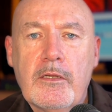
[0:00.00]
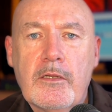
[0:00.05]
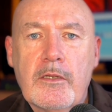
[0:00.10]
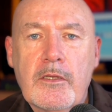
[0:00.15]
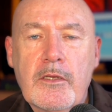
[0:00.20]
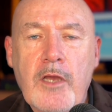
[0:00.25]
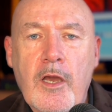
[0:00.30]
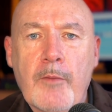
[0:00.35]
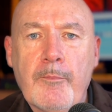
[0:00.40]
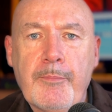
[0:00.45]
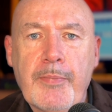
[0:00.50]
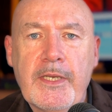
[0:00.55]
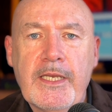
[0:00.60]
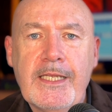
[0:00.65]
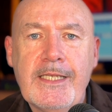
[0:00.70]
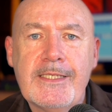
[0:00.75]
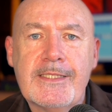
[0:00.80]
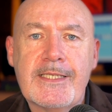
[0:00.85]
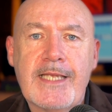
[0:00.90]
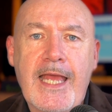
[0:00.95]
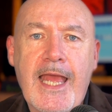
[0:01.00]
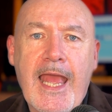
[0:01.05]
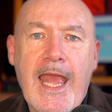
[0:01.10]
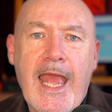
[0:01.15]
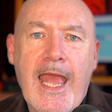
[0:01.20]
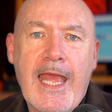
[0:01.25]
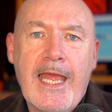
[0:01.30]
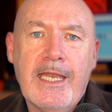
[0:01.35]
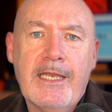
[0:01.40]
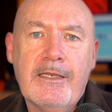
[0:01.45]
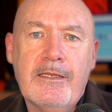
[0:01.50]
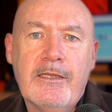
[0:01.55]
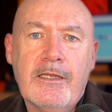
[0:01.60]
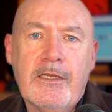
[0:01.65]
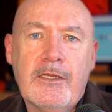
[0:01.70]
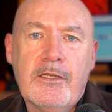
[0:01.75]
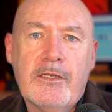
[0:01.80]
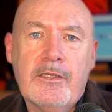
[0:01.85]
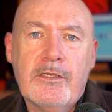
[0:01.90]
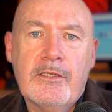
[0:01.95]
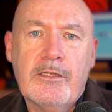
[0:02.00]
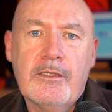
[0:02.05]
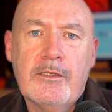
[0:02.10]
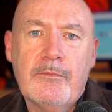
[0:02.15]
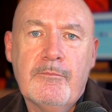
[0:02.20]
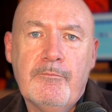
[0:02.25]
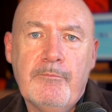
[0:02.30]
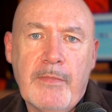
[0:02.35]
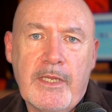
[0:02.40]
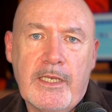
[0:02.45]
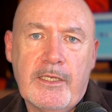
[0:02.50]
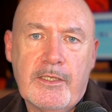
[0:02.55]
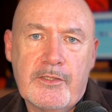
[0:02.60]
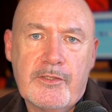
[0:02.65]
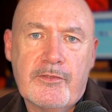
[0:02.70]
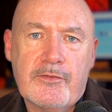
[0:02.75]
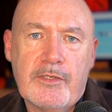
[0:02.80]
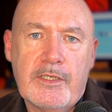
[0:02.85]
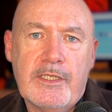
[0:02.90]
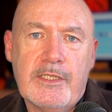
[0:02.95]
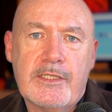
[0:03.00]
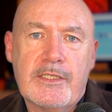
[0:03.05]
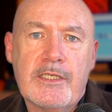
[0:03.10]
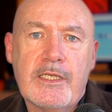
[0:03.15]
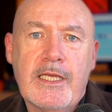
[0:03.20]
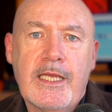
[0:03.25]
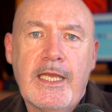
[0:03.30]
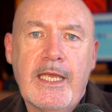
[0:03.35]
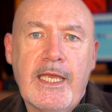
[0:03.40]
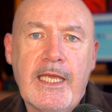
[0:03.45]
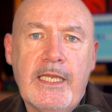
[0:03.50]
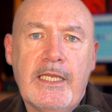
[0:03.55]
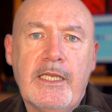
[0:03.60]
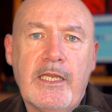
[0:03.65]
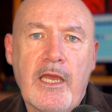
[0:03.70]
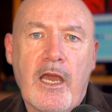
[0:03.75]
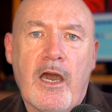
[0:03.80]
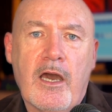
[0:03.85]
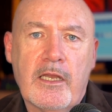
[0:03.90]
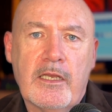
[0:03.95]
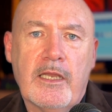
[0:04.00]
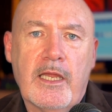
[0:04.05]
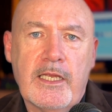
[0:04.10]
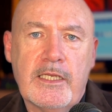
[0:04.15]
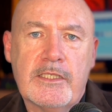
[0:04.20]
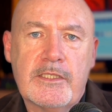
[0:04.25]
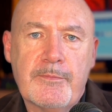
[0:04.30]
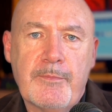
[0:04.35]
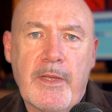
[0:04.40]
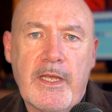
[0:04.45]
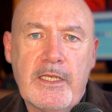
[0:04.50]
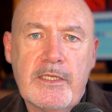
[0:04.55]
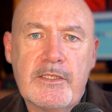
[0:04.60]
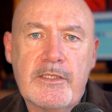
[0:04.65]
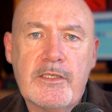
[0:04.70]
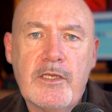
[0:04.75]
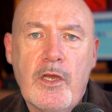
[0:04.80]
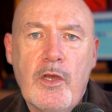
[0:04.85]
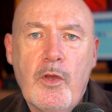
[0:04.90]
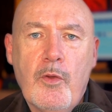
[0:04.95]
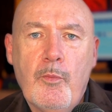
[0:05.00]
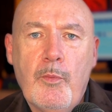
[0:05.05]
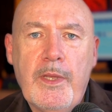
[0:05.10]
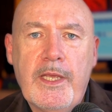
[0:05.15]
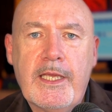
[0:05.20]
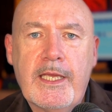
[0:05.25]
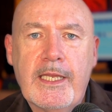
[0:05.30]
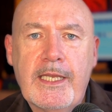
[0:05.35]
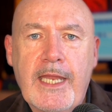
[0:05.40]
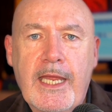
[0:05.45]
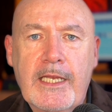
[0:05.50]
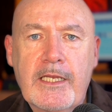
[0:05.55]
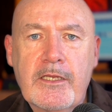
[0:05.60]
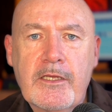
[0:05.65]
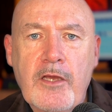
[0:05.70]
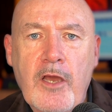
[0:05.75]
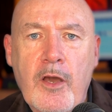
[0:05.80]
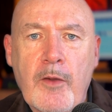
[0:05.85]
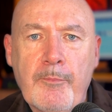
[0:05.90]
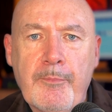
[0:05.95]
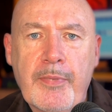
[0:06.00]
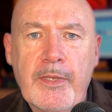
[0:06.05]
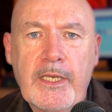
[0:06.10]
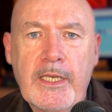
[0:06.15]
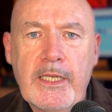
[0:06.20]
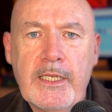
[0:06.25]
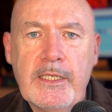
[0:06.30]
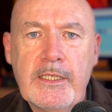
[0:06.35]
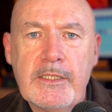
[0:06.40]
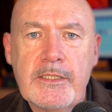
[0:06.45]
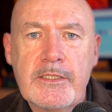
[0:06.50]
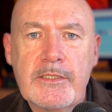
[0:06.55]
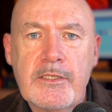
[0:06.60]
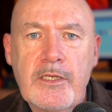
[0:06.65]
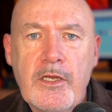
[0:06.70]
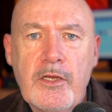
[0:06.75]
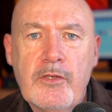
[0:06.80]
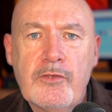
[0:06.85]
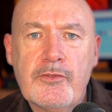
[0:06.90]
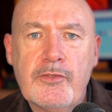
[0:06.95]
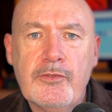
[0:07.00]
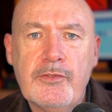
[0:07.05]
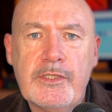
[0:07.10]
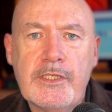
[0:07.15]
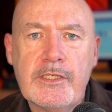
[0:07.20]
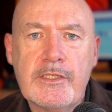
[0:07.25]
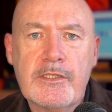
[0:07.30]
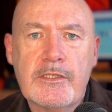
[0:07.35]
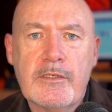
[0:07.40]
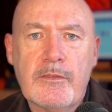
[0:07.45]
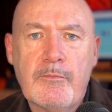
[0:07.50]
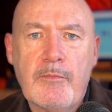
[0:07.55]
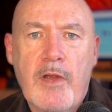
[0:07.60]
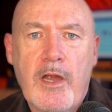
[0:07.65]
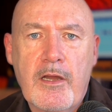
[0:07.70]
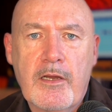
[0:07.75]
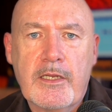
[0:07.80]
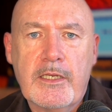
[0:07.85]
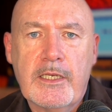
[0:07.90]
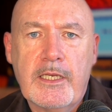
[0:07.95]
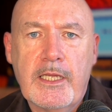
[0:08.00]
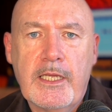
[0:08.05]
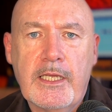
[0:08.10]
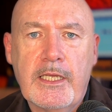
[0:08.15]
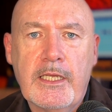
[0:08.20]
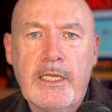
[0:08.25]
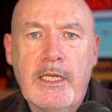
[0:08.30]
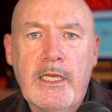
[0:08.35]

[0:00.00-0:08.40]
companies and ministries in the online space. We connect companies through digital marketing